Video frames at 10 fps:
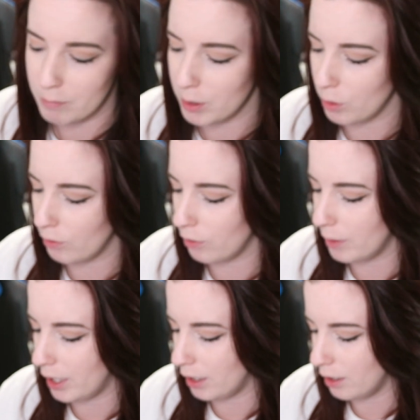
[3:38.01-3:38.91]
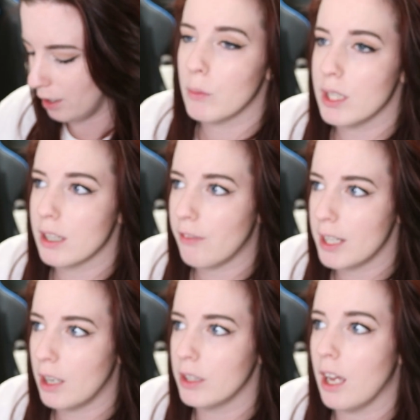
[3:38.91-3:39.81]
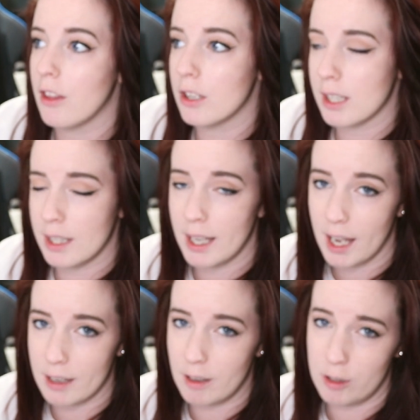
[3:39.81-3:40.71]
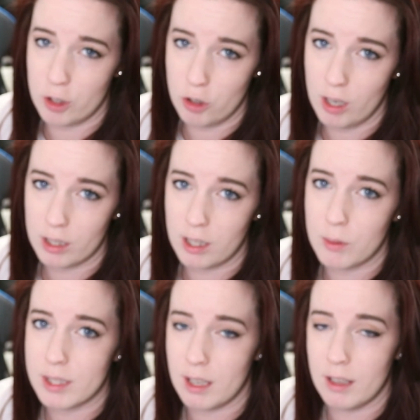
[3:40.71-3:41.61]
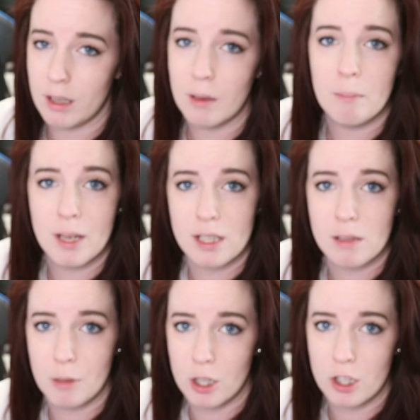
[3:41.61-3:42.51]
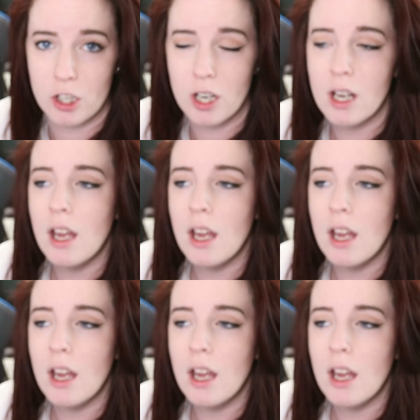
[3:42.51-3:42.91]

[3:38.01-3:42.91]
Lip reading: Beautiful man. We did find out on the other side they had another truck that was selling mixed merch.